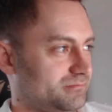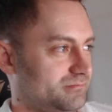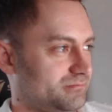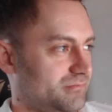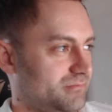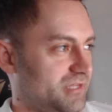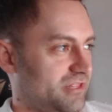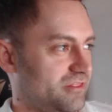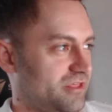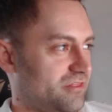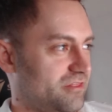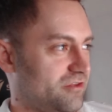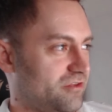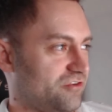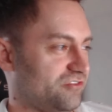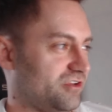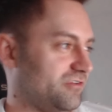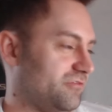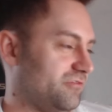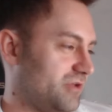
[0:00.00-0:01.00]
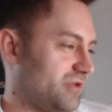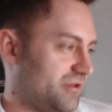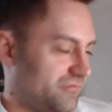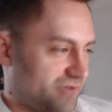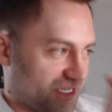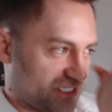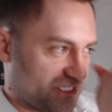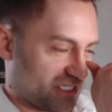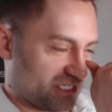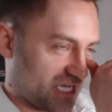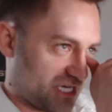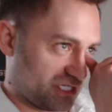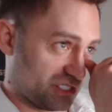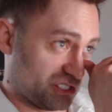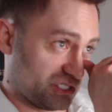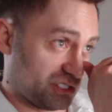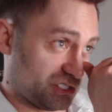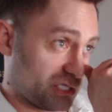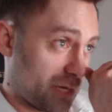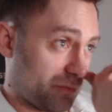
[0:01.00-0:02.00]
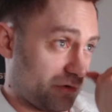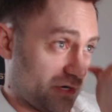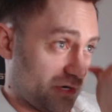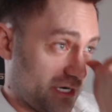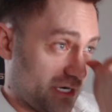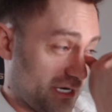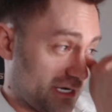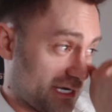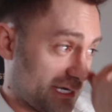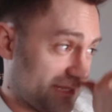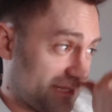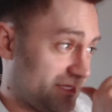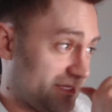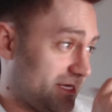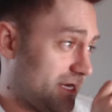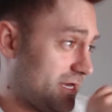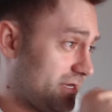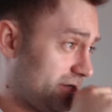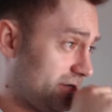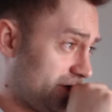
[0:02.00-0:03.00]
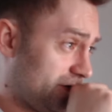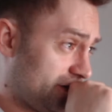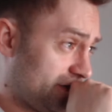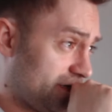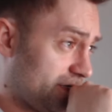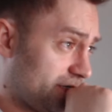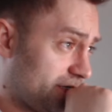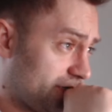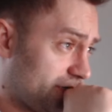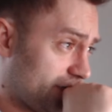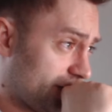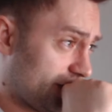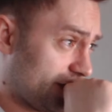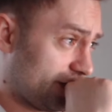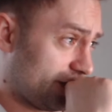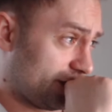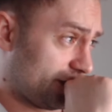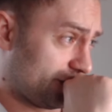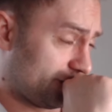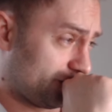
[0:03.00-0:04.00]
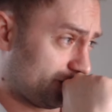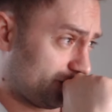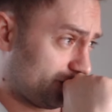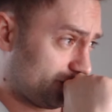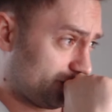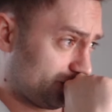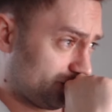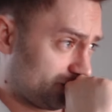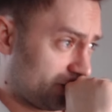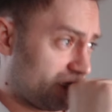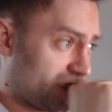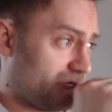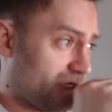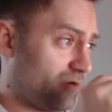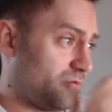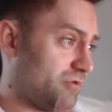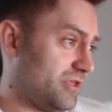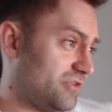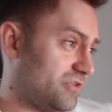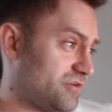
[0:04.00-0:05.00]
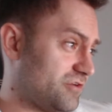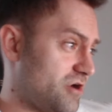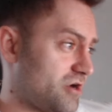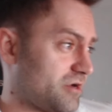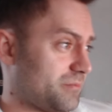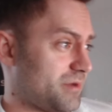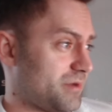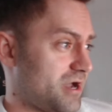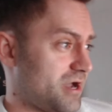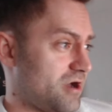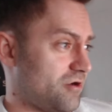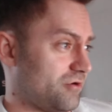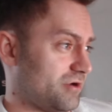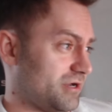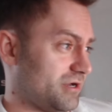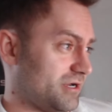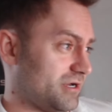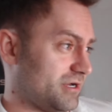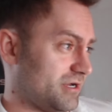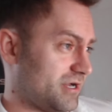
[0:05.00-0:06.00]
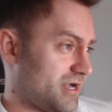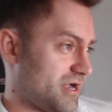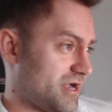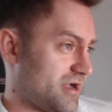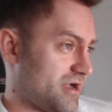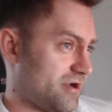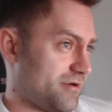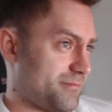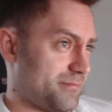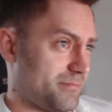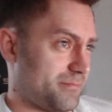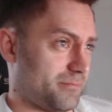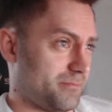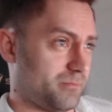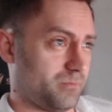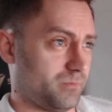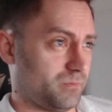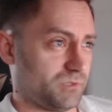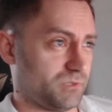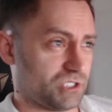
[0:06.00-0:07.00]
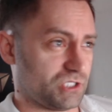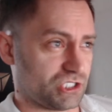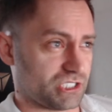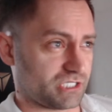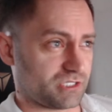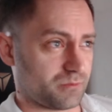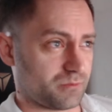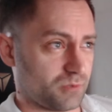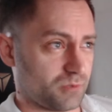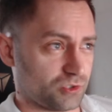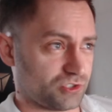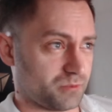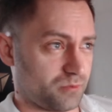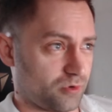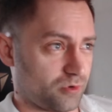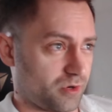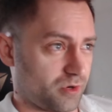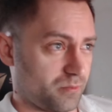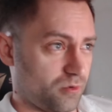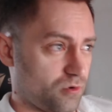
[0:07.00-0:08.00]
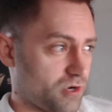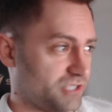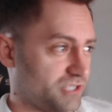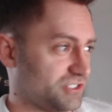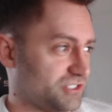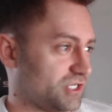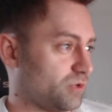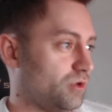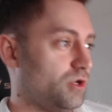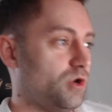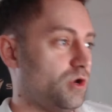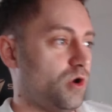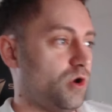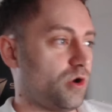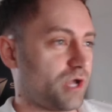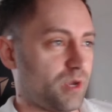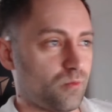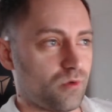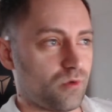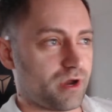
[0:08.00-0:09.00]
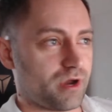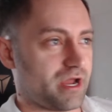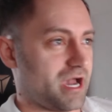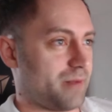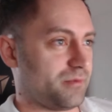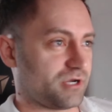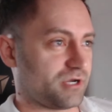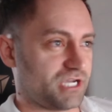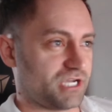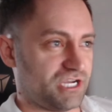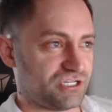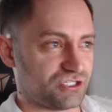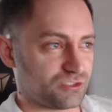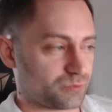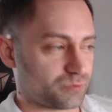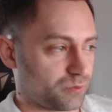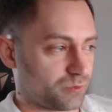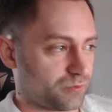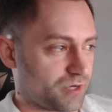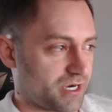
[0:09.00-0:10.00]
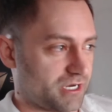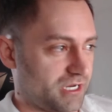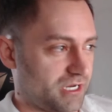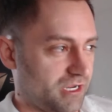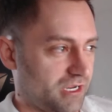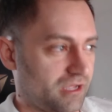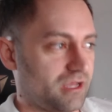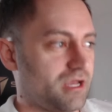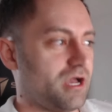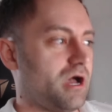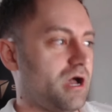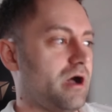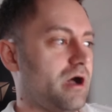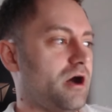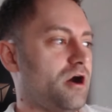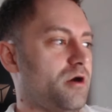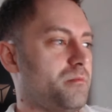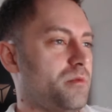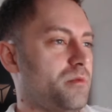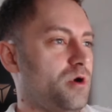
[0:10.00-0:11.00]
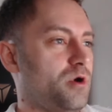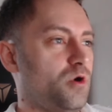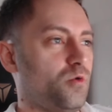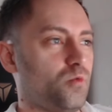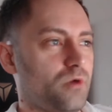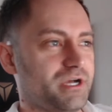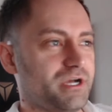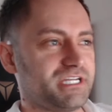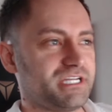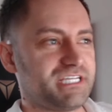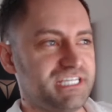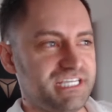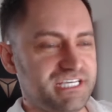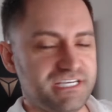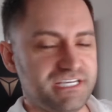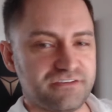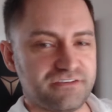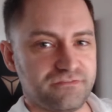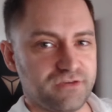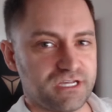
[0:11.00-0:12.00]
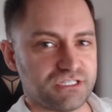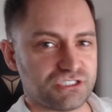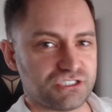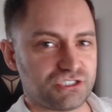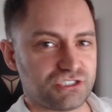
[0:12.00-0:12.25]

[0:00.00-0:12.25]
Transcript: then there's an investigation summary at the end um, where they talk about um, just like the most important points, like okay, what applications were running, um, what key events